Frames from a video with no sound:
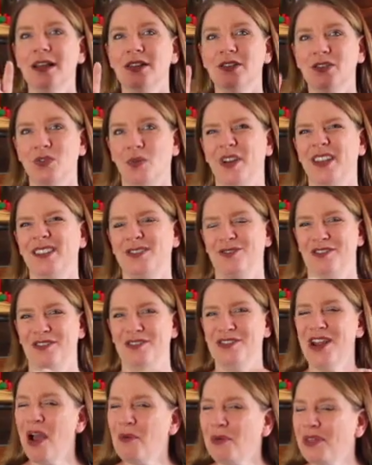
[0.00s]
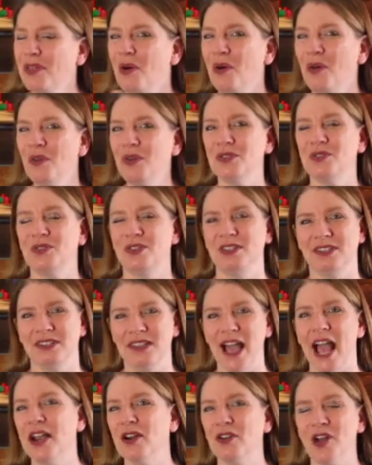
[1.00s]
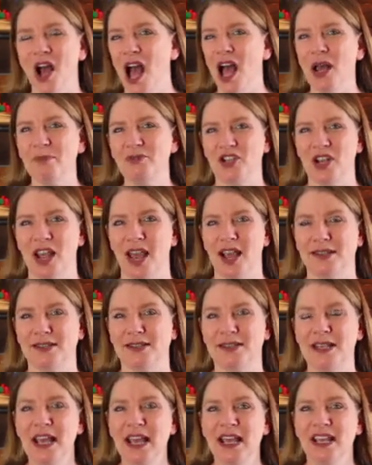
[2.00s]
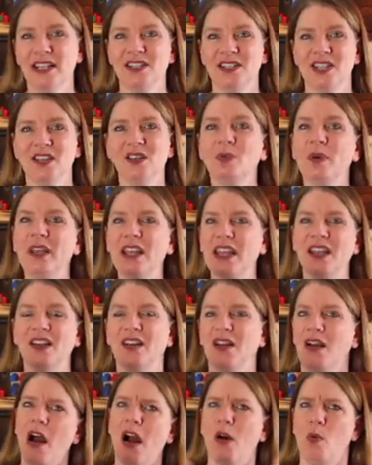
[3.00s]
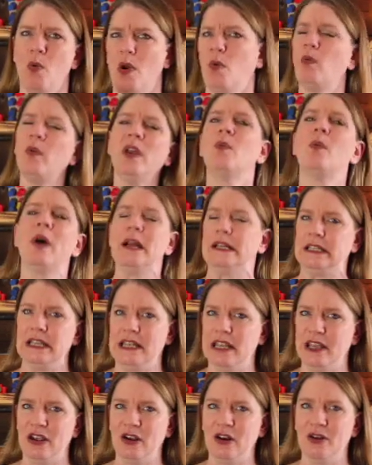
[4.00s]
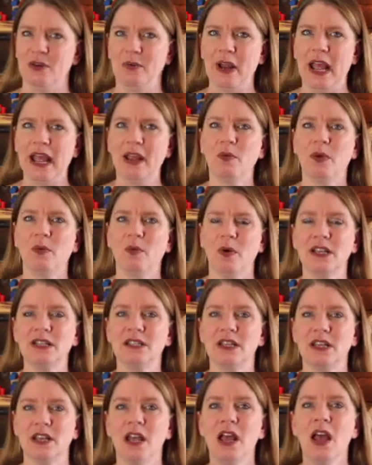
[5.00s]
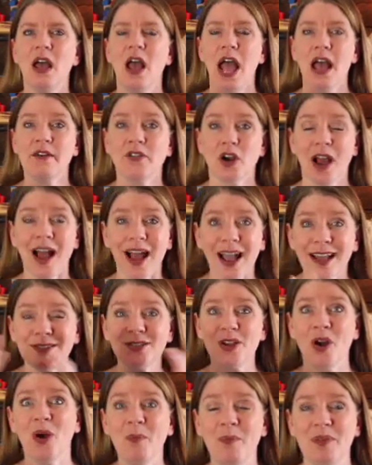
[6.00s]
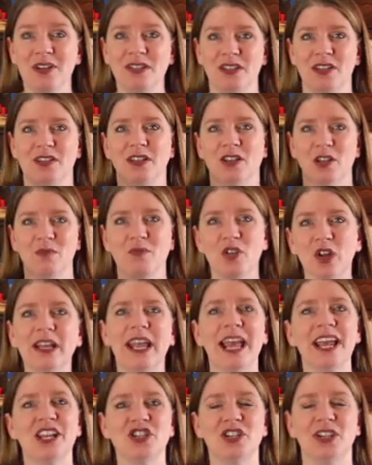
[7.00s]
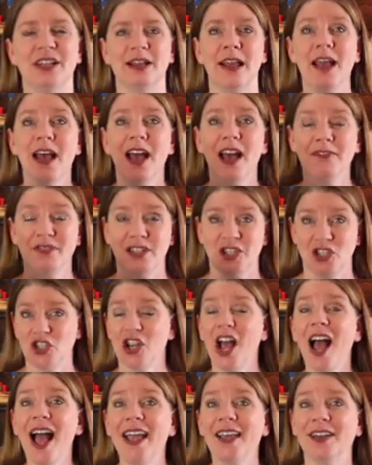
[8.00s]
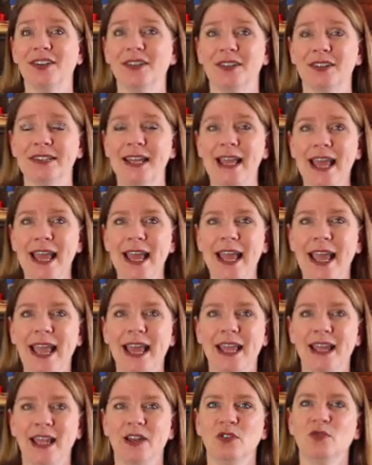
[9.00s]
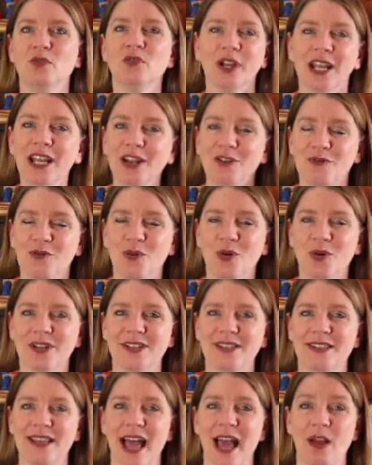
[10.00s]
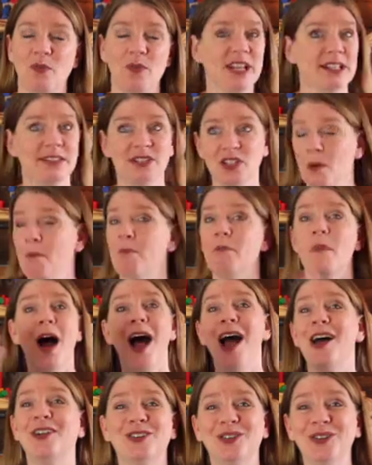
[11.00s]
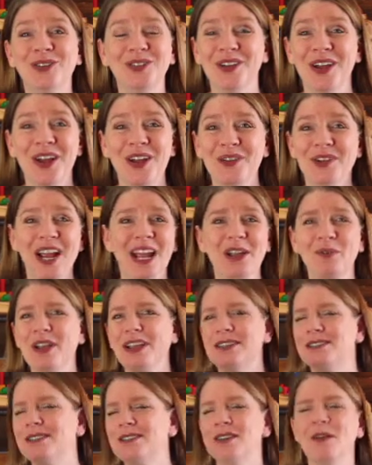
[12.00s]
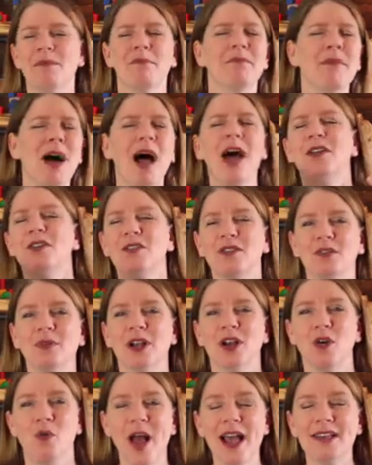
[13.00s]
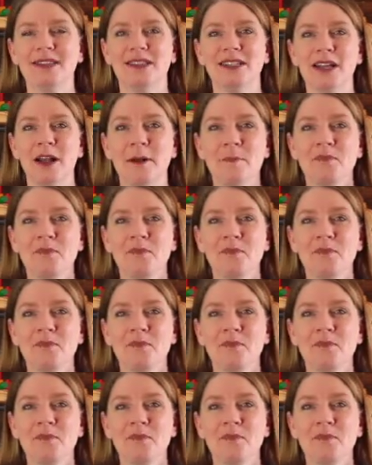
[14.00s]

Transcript: toys or not withhold desired objects until we hear what we want to hear, right? We want to have our eyes open to the communication of the child and reinforce that. We can still model, right? We can still model the request,